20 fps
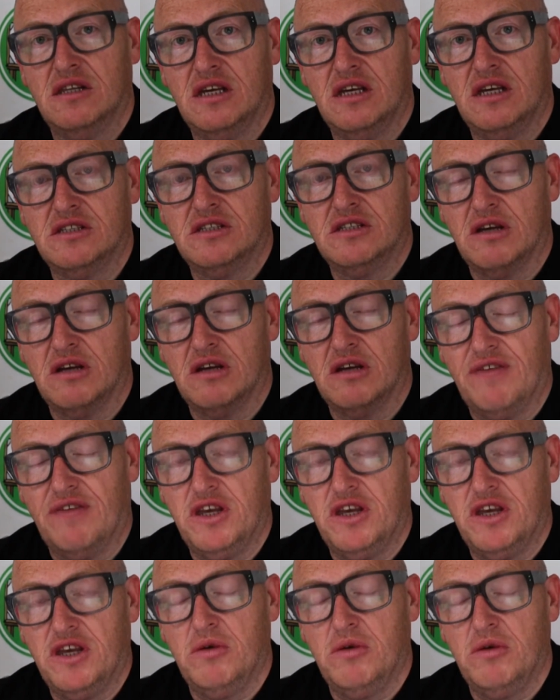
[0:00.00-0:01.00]
So if
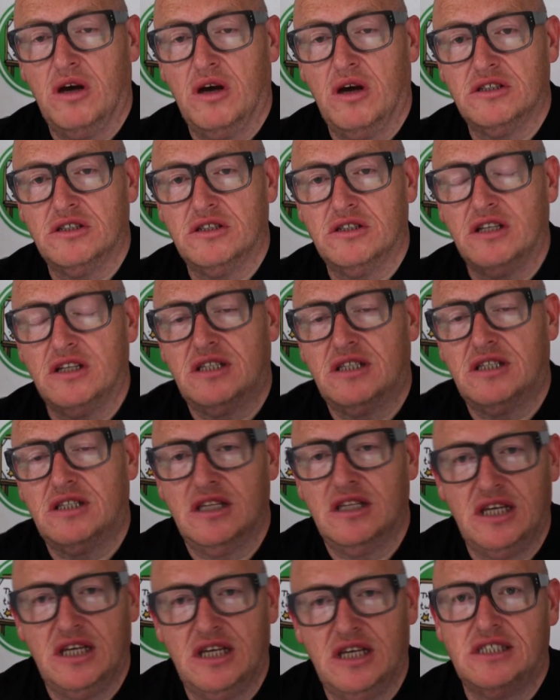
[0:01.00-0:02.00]
you,
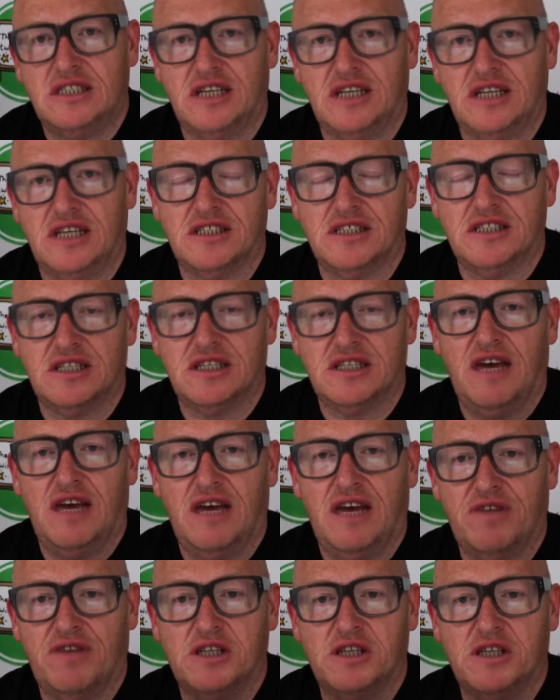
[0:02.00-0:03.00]
these sessions are there
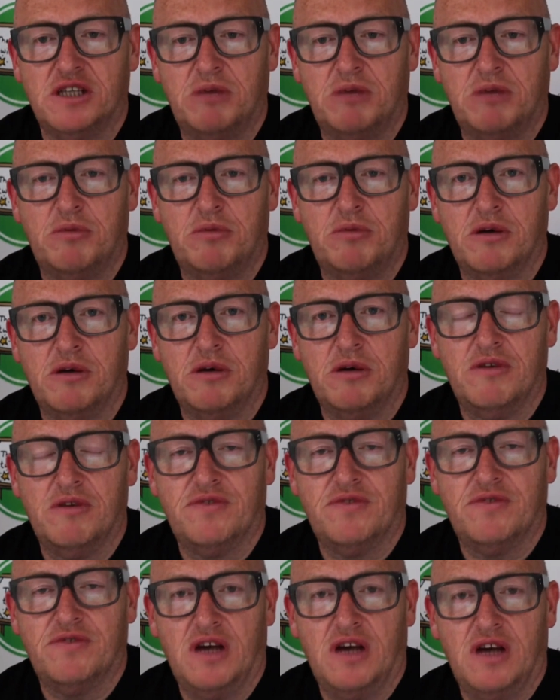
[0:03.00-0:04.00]
for those people
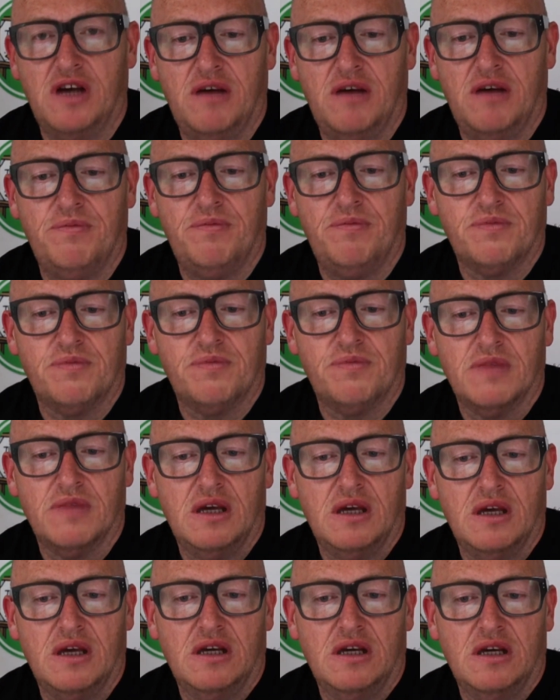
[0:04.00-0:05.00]

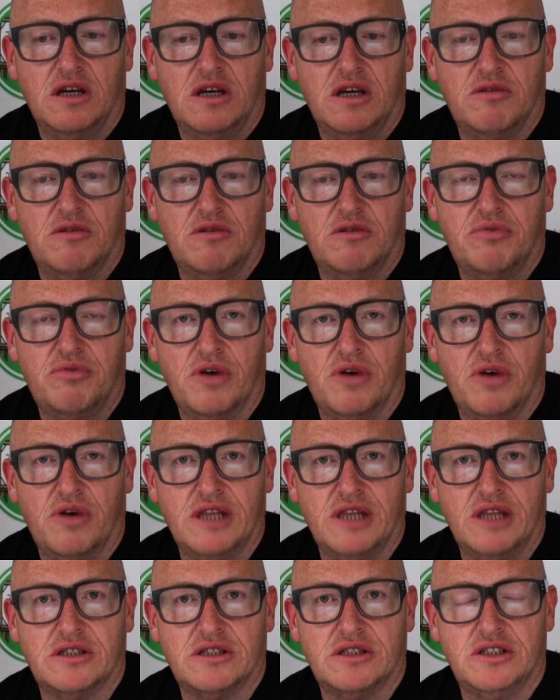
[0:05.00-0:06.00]
who have bought into